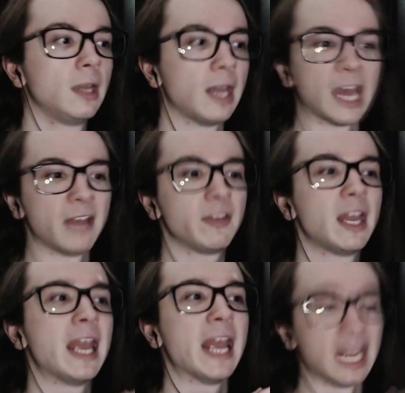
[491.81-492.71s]
Have
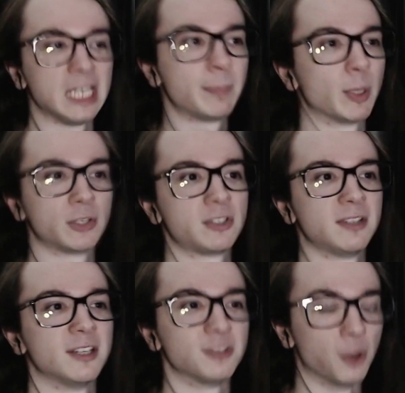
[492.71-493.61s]
any person
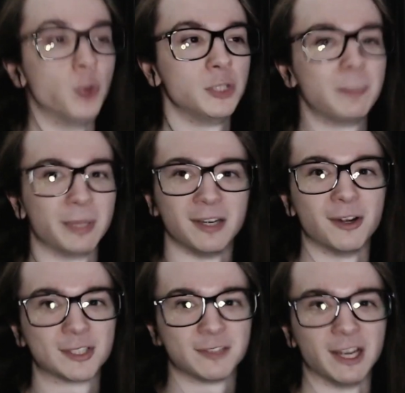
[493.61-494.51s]
that has only played
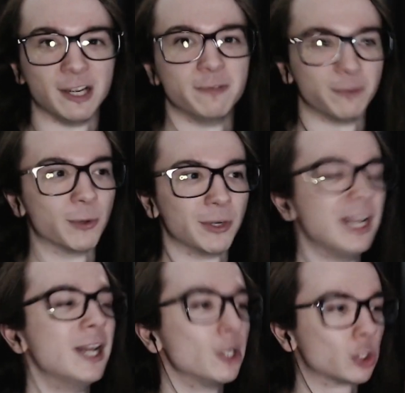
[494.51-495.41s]
Hearts of Iron 4
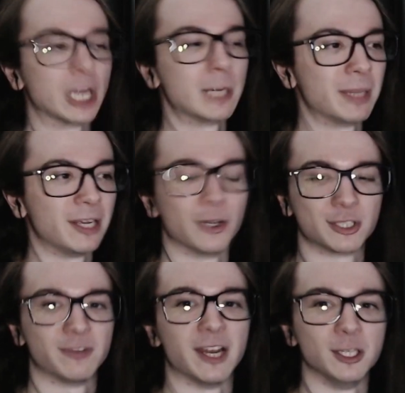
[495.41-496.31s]
try to play Hearts
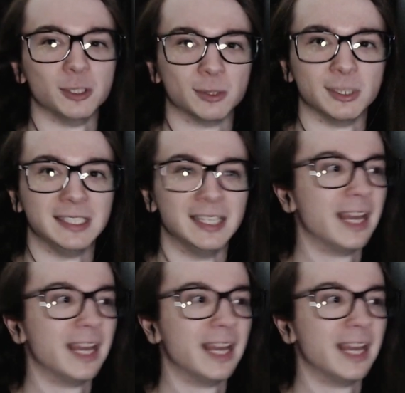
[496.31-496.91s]
of Iron 3.